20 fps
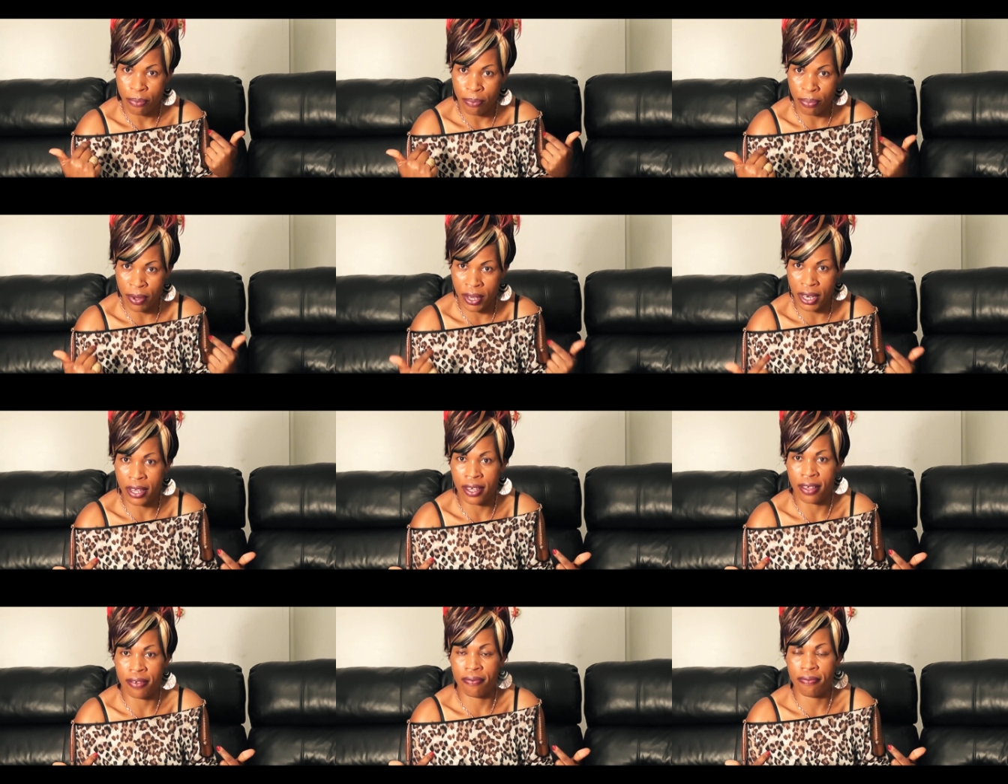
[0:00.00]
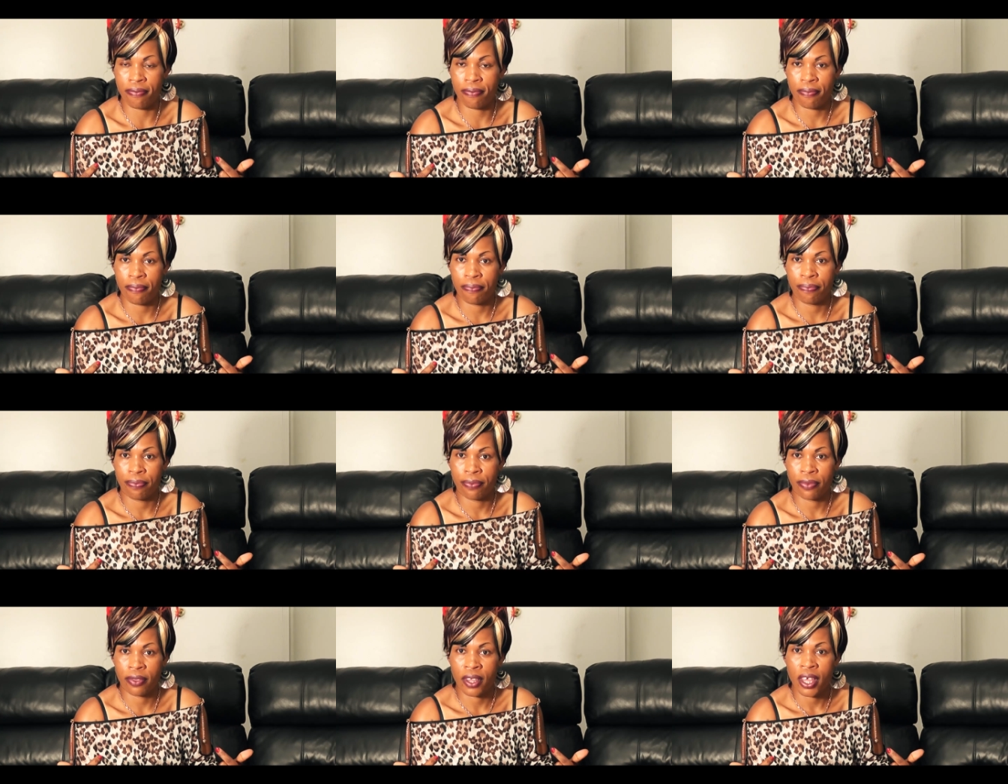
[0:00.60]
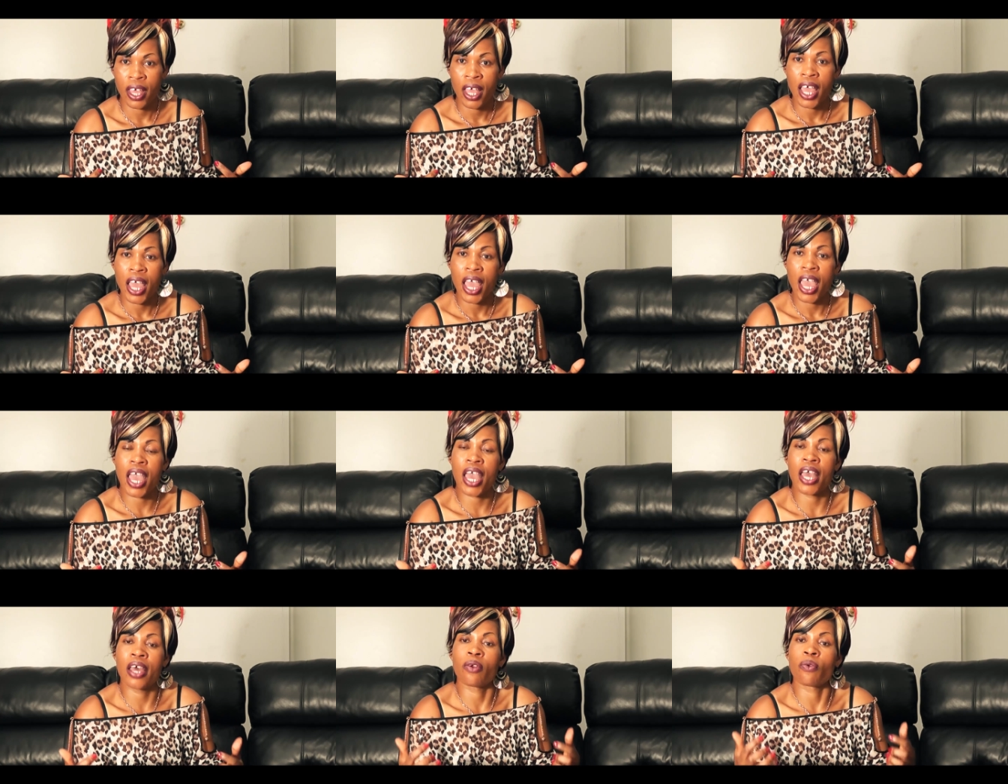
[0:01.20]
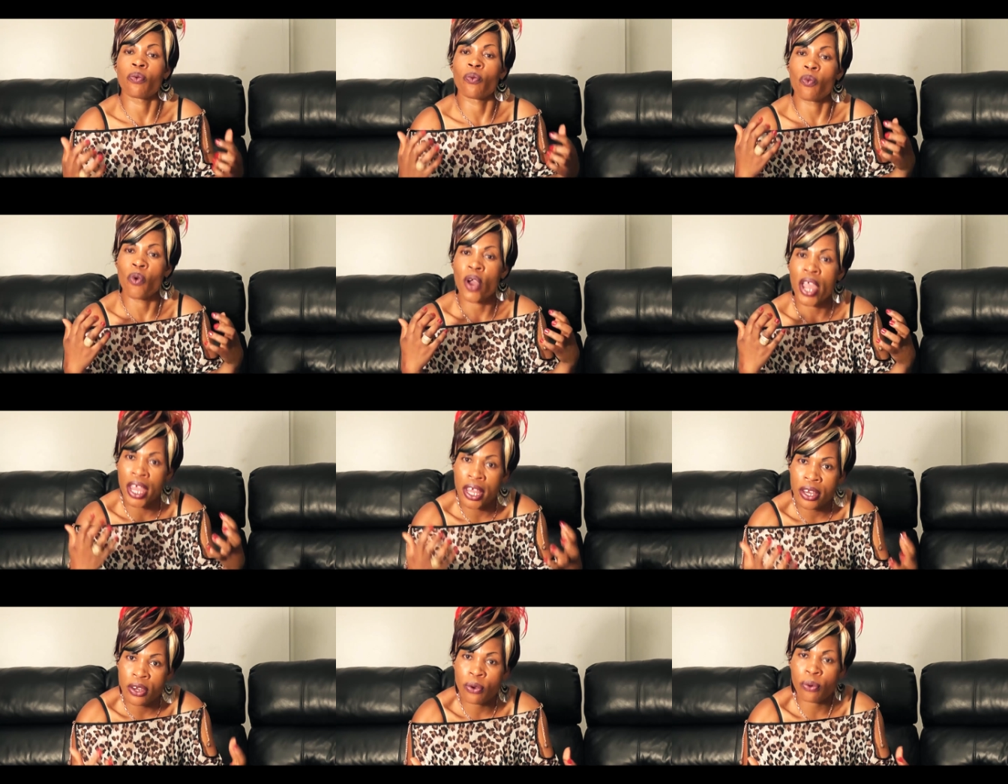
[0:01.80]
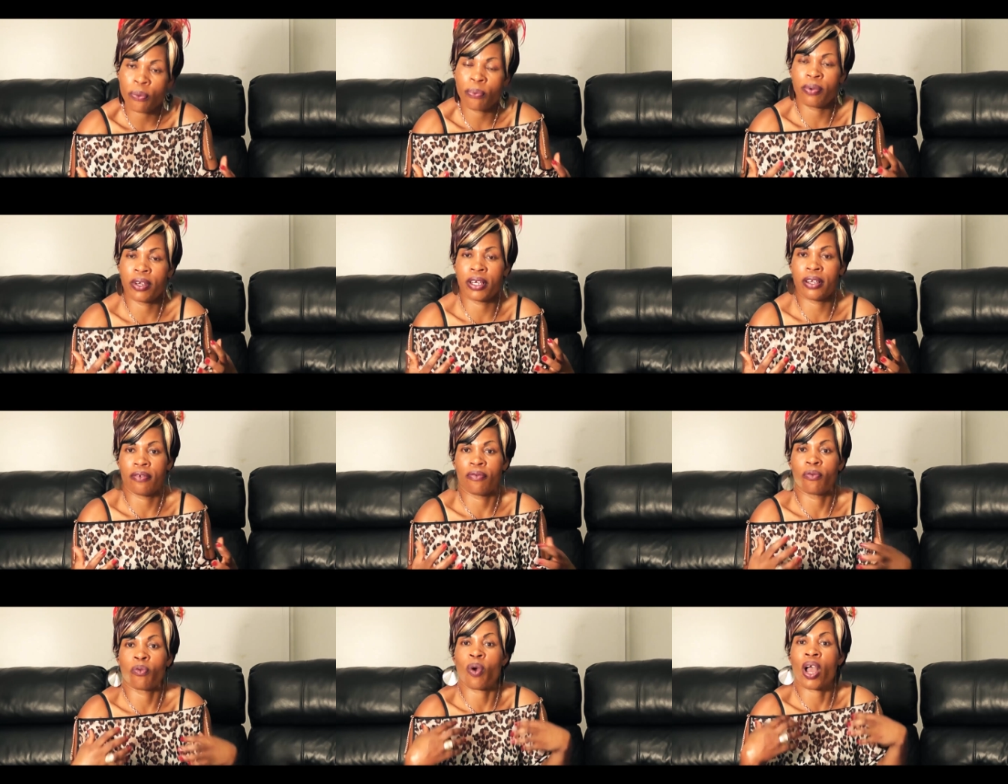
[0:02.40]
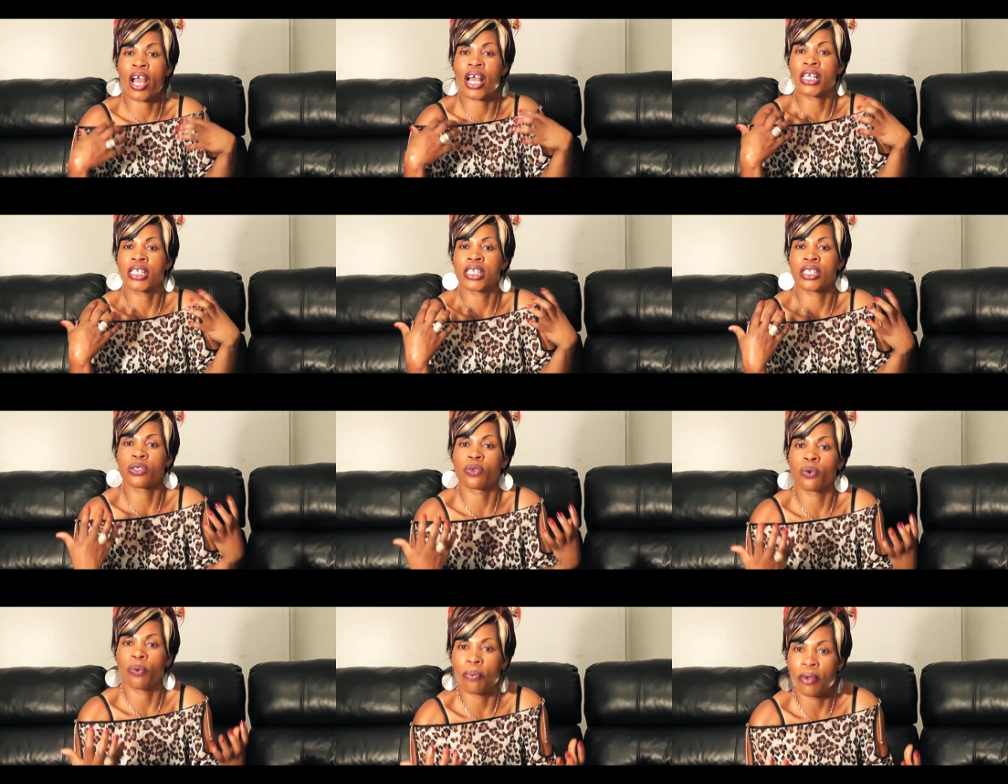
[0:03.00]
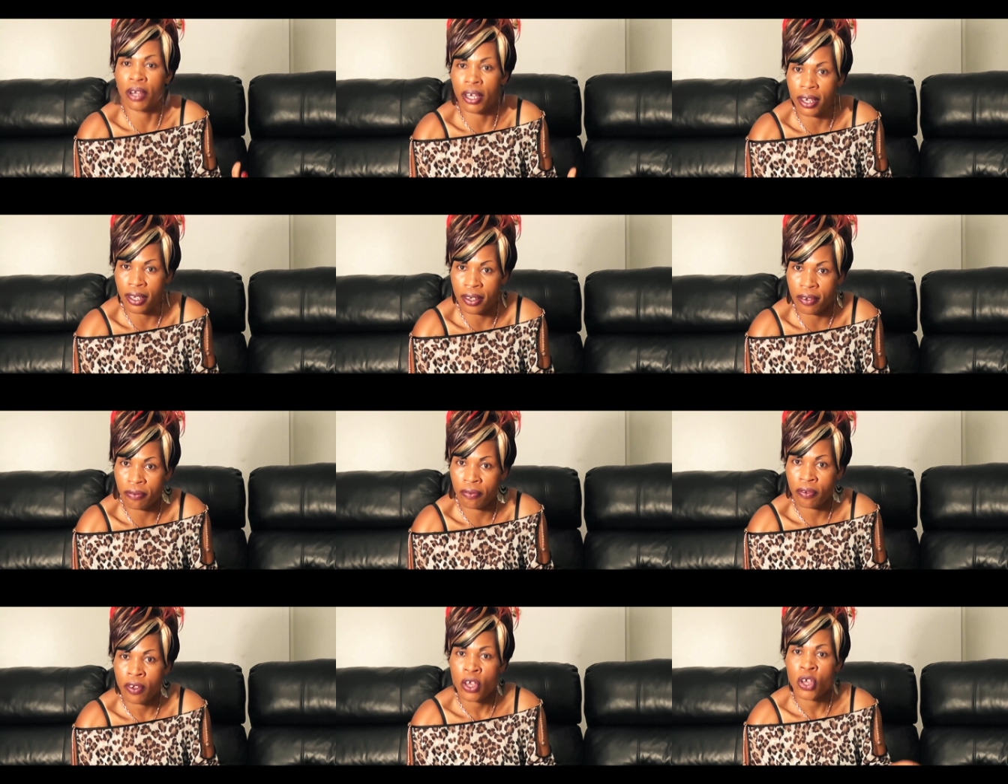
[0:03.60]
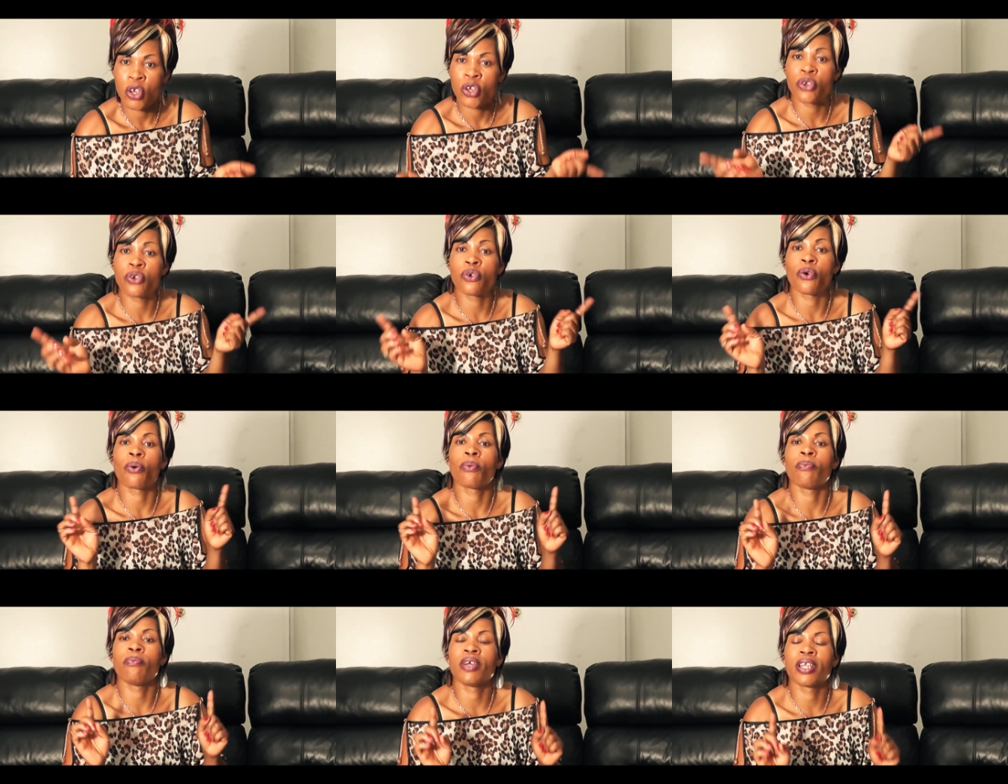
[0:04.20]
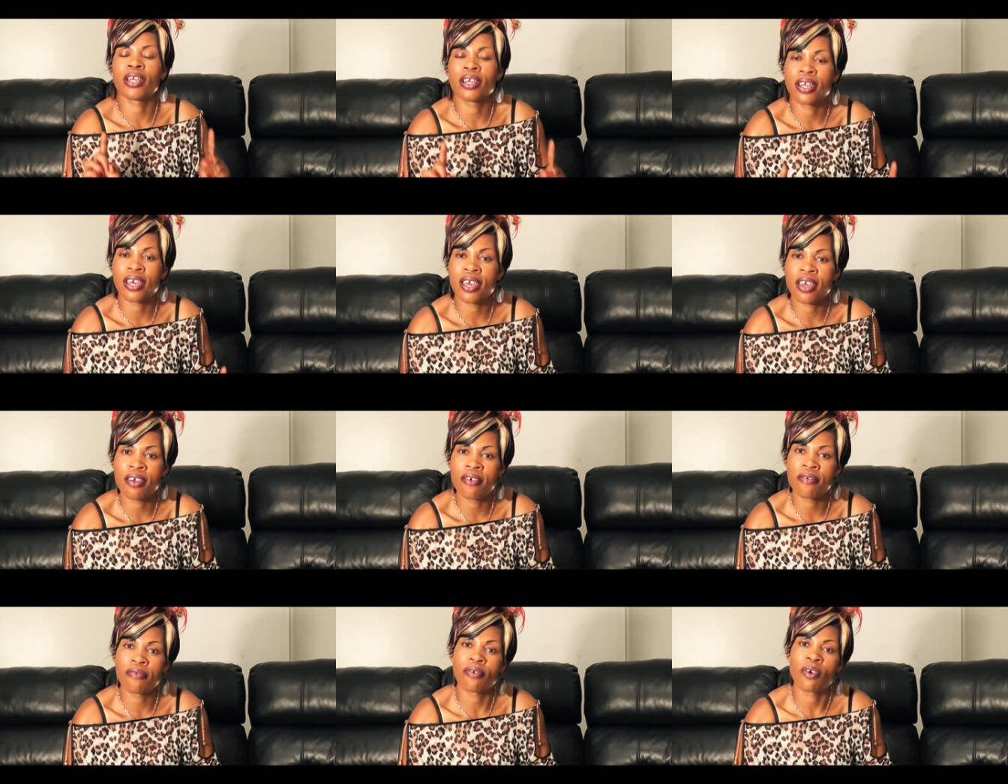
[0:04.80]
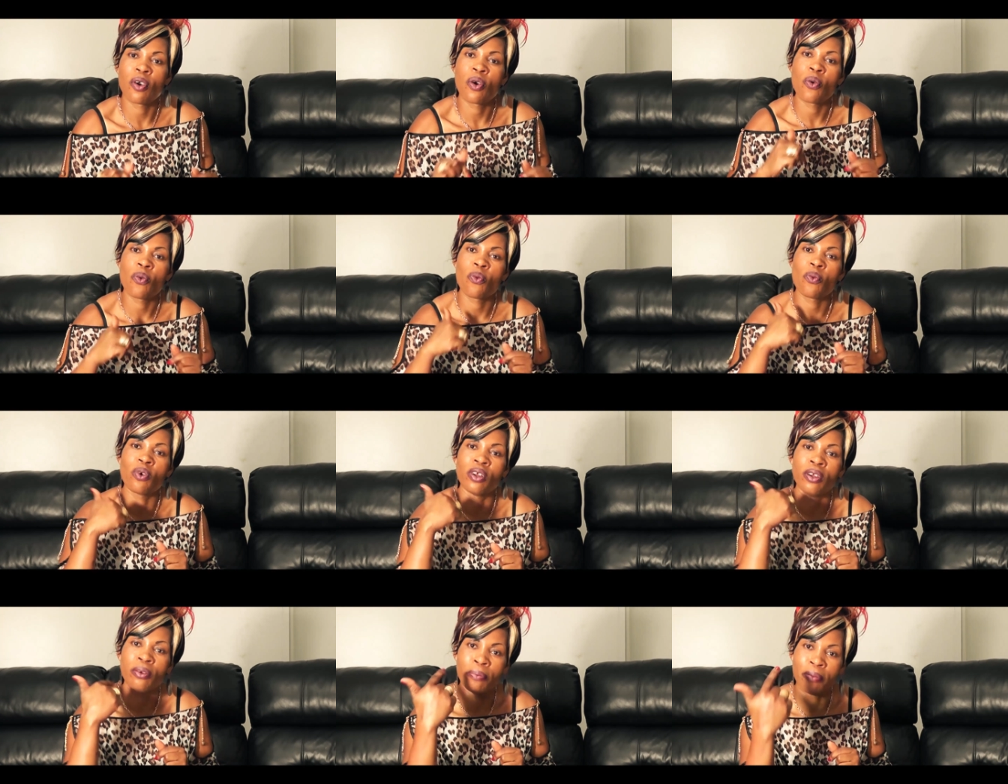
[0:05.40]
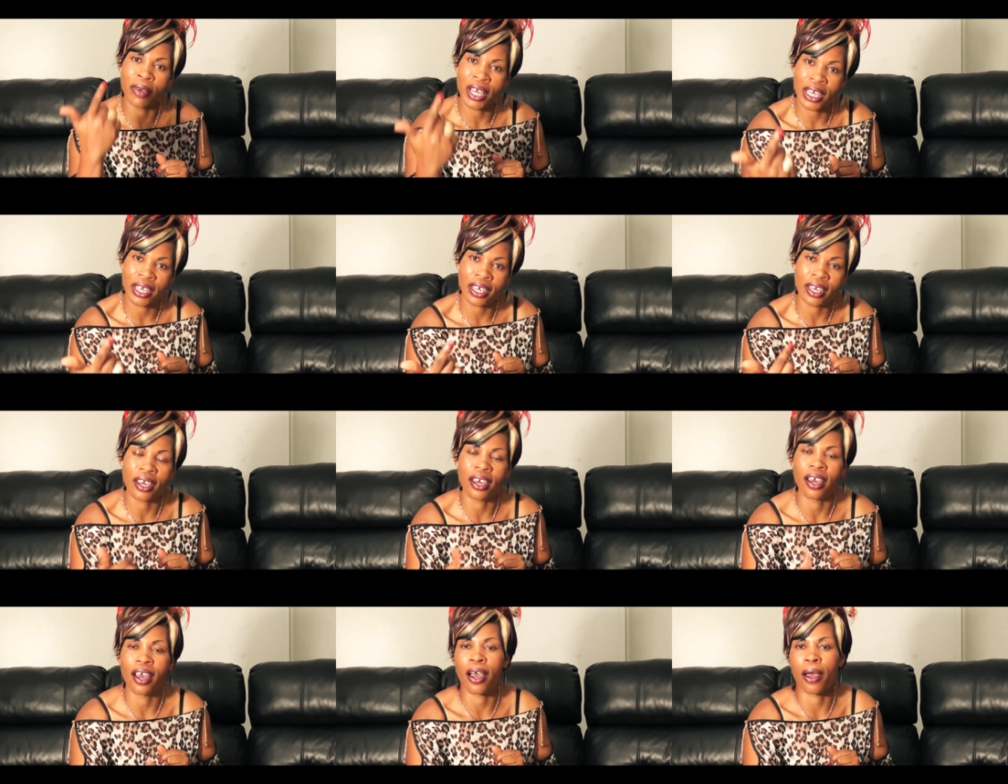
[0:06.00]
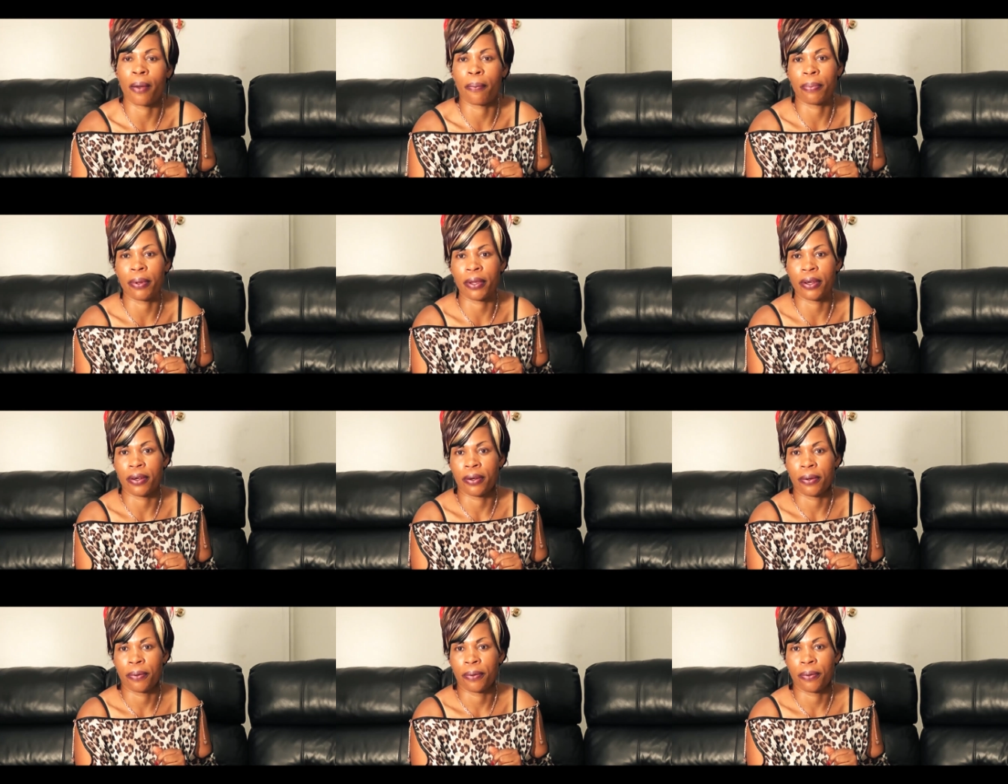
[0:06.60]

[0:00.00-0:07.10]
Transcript: belief. And when you believe, once you believe, your belief will make it happen.